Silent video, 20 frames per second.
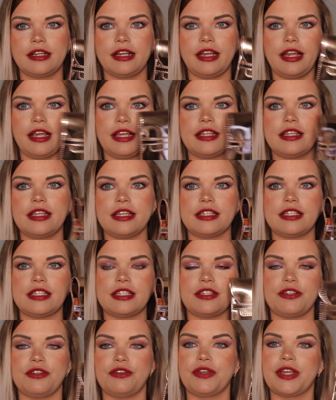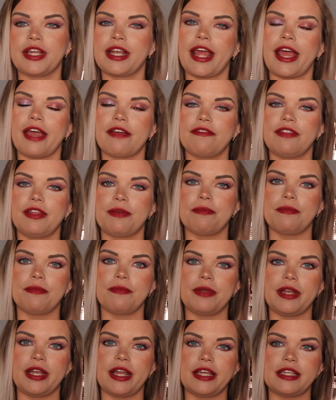like this, so you can have
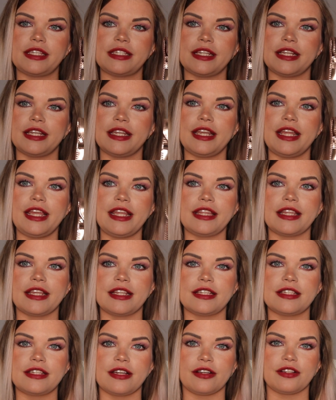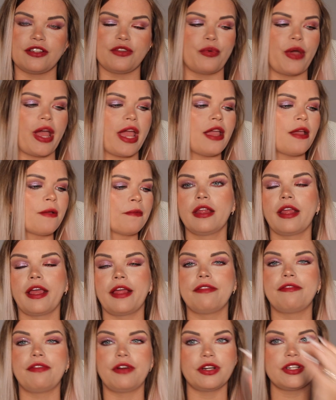them nice and neat and tucked away.
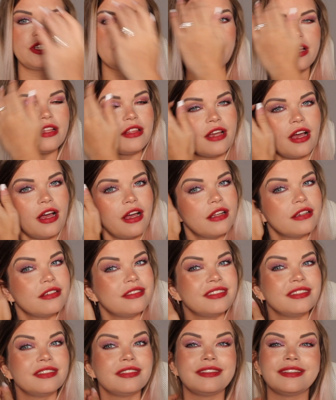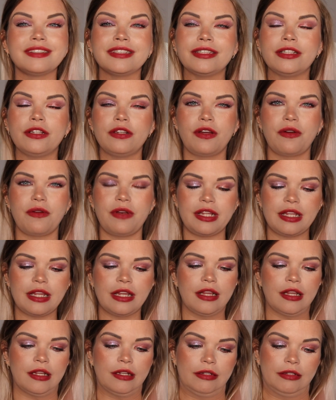At first I thought,
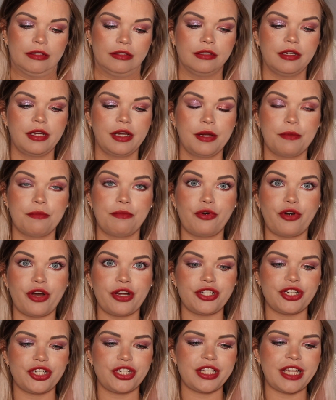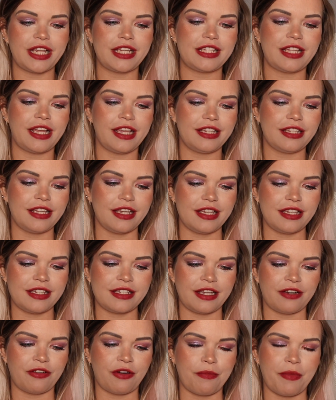little brush sets like these,
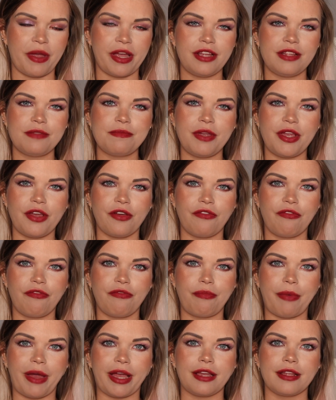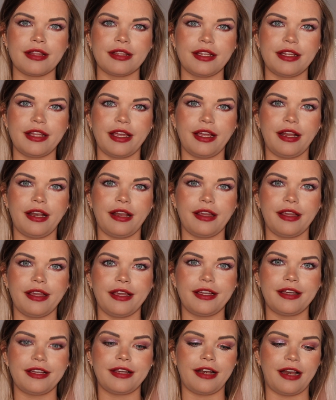they remind me of back in the
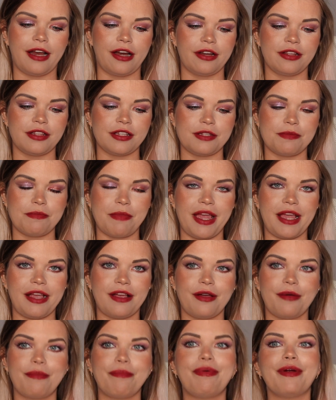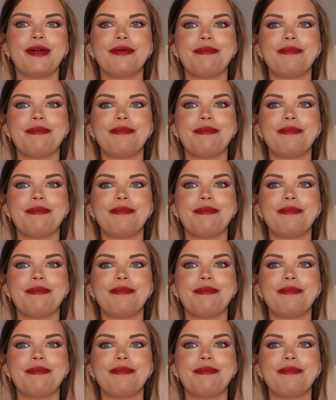day Clarins makeup